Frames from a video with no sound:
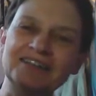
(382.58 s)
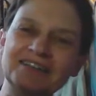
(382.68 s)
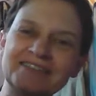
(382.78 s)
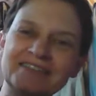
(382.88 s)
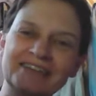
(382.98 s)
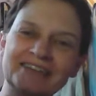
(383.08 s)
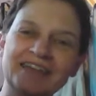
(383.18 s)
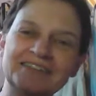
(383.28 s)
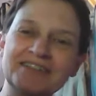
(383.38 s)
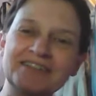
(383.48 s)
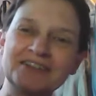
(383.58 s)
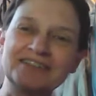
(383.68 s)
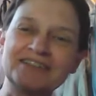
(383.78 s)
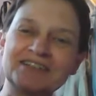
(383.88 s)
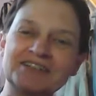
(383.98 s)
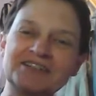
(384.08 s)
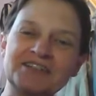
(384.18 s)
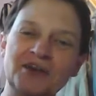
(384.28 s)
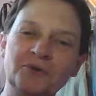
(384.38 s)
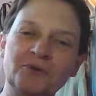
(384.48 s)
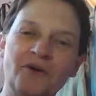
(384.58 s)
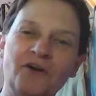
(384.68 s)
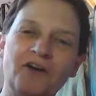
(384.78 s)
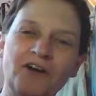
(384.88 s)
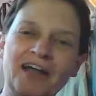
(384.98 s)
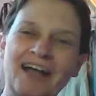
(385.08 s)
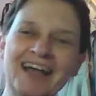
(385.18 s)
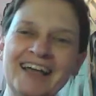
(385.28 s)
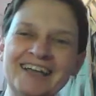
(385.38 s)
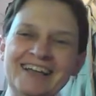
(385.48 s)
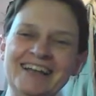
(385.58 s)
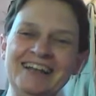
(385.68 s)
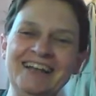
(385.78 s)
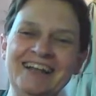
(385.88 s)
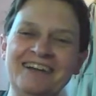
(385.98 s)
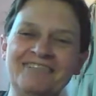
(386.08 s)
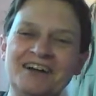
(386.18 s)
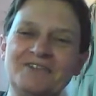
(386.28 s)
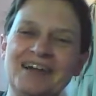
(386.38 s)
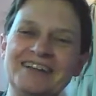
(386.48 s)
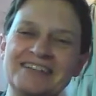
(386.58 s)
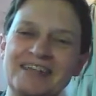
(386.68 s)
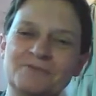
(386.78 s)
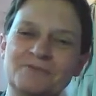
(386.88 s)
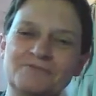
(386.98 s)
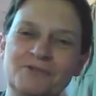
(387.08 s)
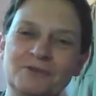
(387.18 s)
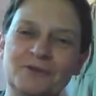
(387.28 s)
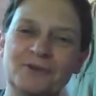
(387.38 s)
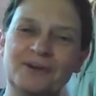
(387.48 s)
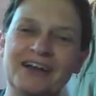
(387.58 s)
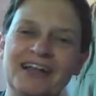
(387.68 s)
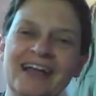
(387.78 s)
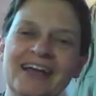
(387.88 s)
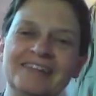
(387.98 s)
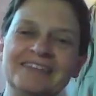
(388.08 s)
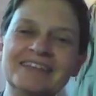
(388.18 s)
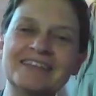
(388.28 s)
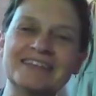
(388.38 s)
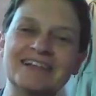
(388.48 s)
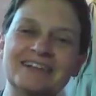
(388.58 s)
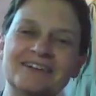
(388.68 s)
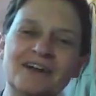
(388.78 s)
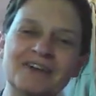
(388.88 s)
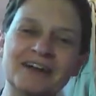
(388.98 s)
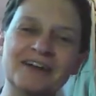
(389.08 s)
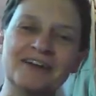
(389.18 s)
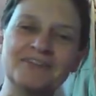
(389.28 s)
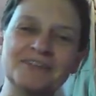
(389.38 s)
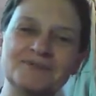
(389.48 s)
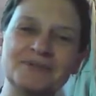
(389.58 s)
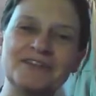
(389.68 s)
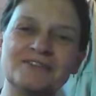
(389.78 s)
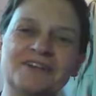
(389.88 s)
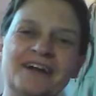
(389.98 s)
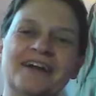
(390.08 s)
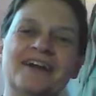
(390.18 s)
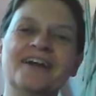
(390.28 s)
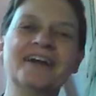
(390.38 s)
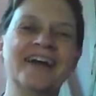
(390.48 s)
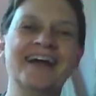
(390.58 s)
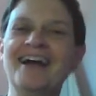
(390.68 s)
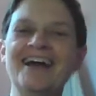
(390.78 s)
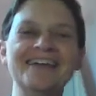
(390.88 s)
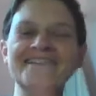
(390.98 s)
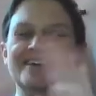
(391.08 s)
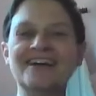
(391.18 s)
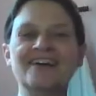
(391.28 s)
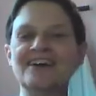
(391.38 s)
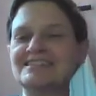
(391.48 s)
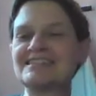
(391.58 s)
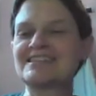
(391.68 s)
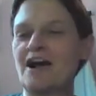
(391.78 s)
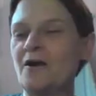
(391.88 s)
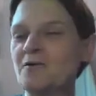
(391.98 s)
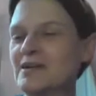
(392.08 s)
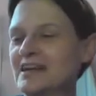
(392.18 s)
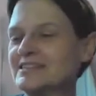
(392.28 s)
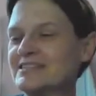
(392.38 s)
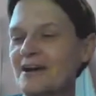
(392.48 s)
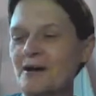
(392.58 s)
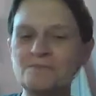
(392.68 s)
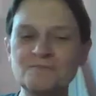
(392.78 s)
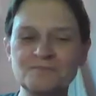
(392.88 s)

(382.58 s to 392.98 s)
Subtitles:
See, that is just so wrong in every way, shape, and form of the word. This is clear over here. This was over here. It just all messed up.